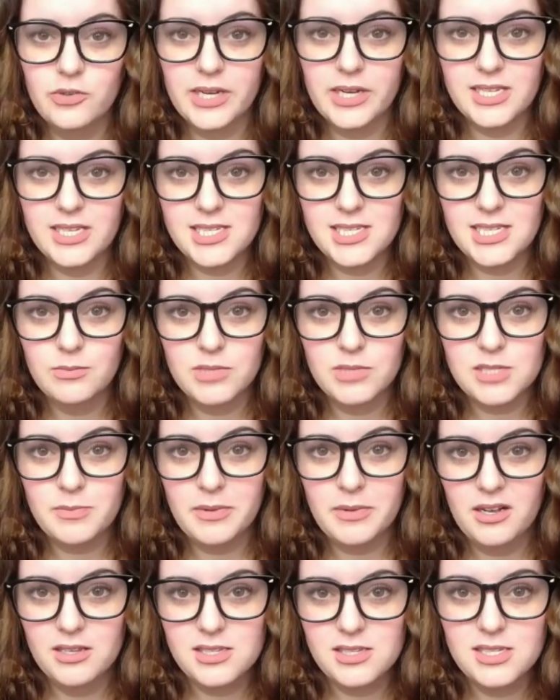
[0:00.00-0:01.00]
incident
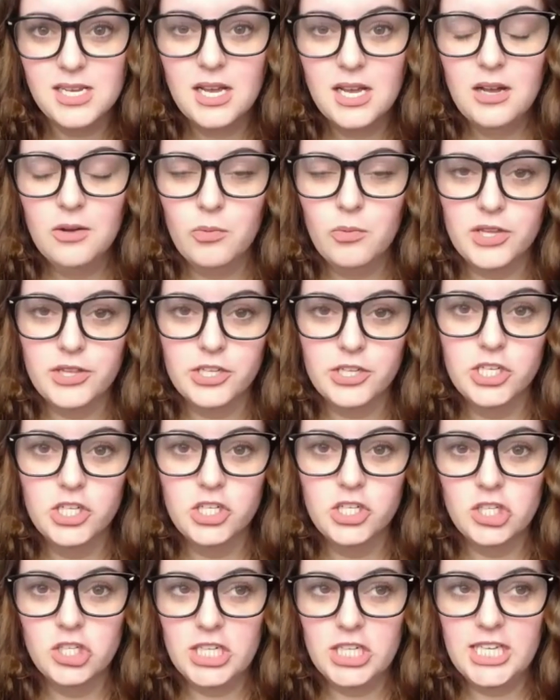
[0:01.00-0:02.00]
response, whether
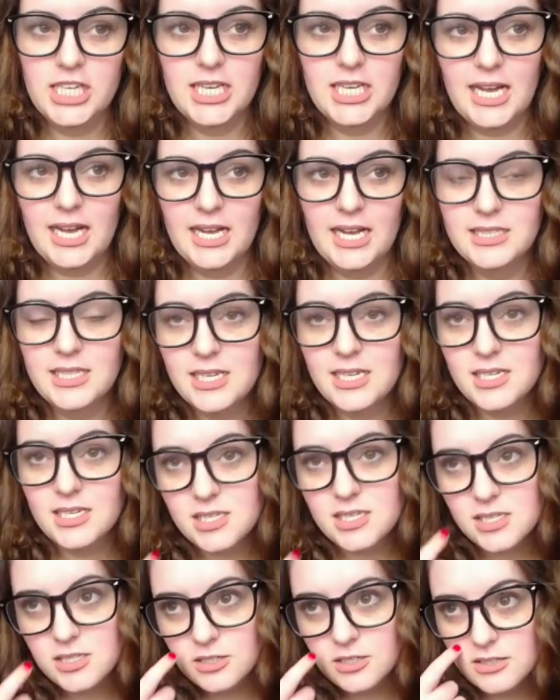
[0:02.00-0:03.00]
you're looking at
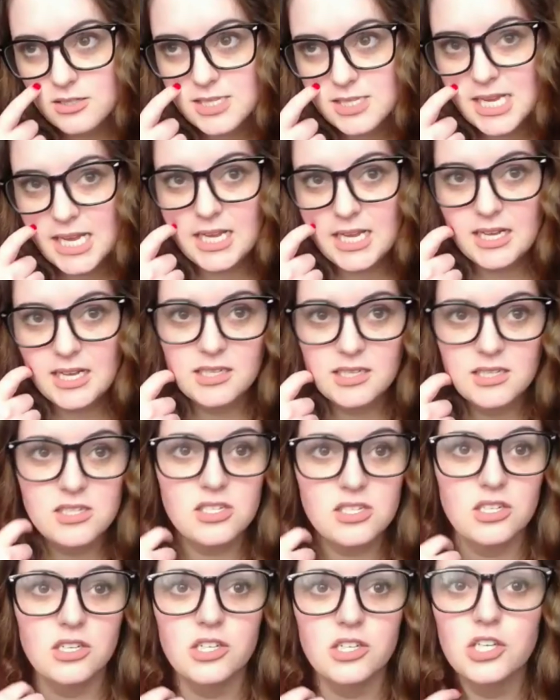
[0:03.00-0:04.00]
NIST or SANS
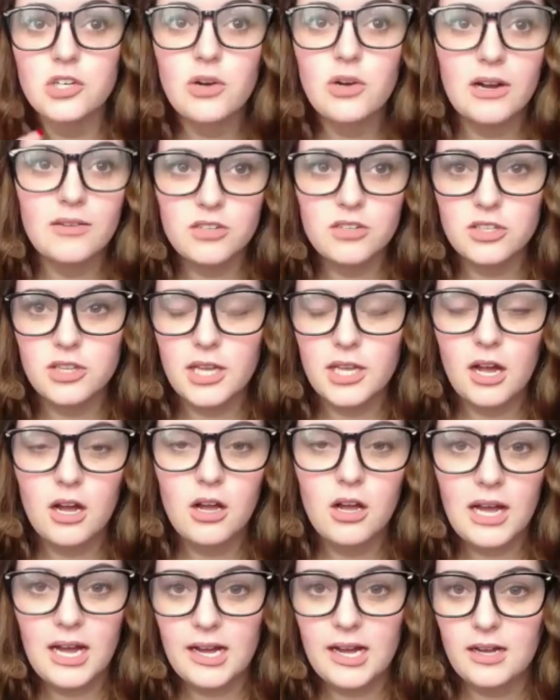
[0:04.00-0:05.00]
or whoever, they all
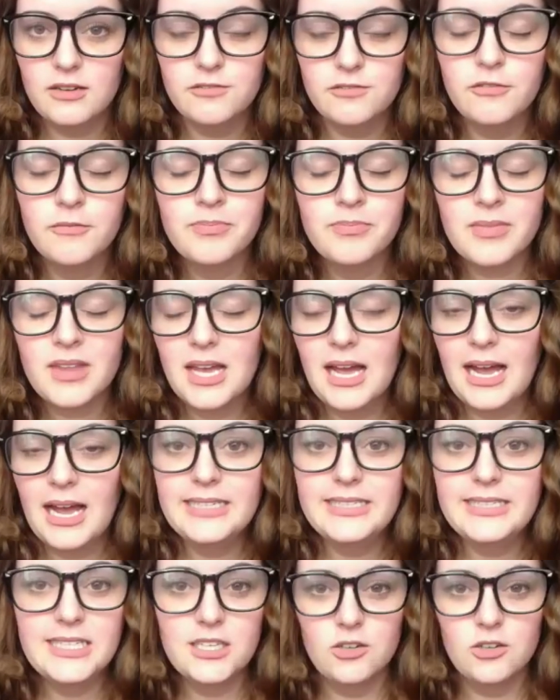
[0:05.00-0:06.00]
have
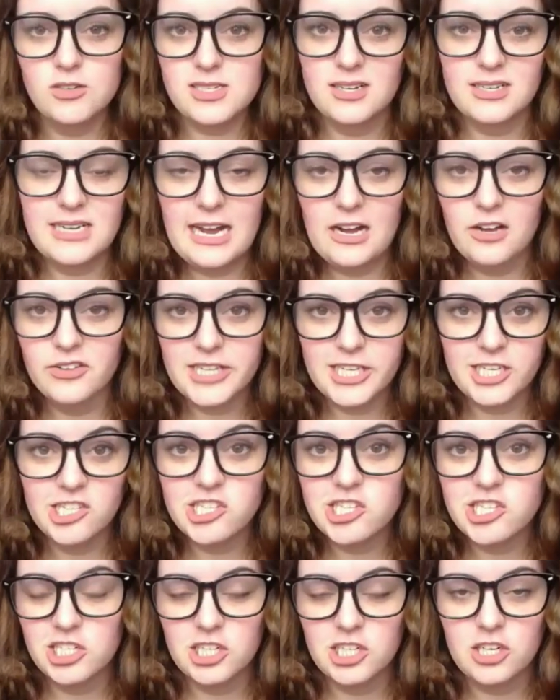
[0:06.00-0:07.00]
ideals on how things
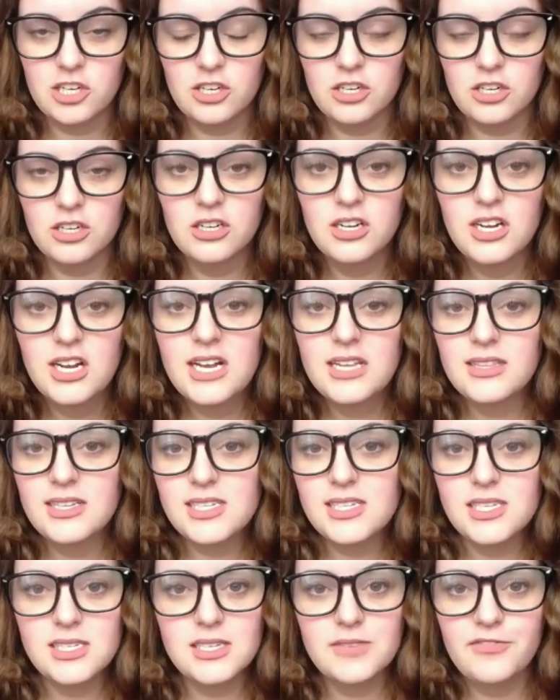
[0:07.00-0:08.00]
should occur.
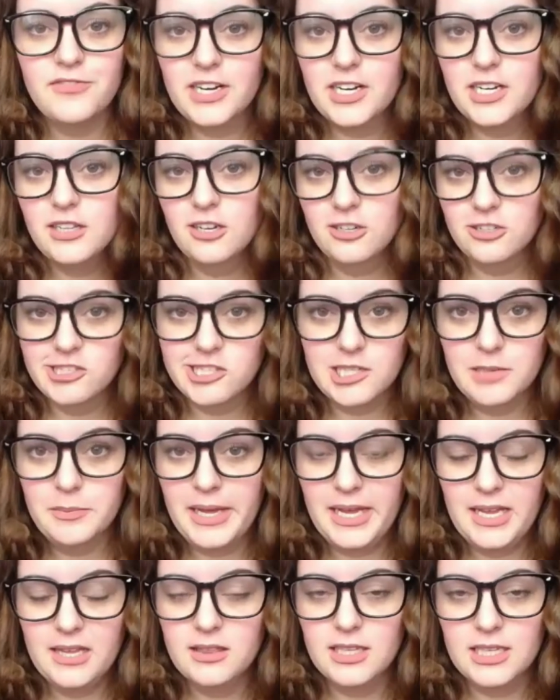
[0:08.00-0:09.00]
This is a very large
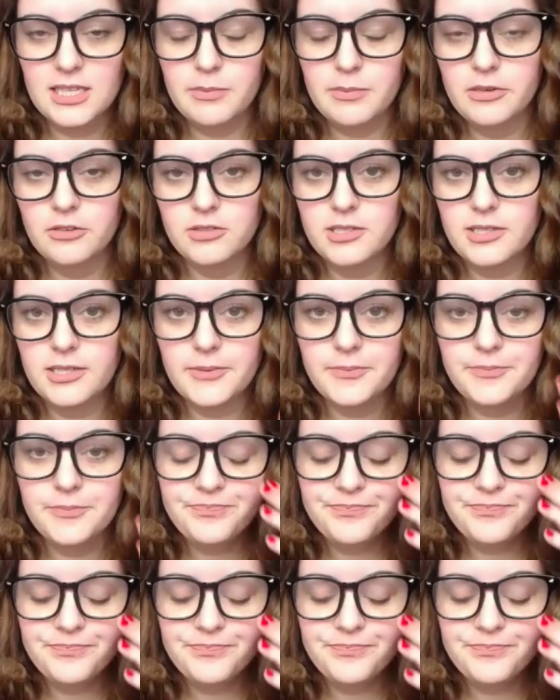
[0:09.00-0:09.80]
debate in the community.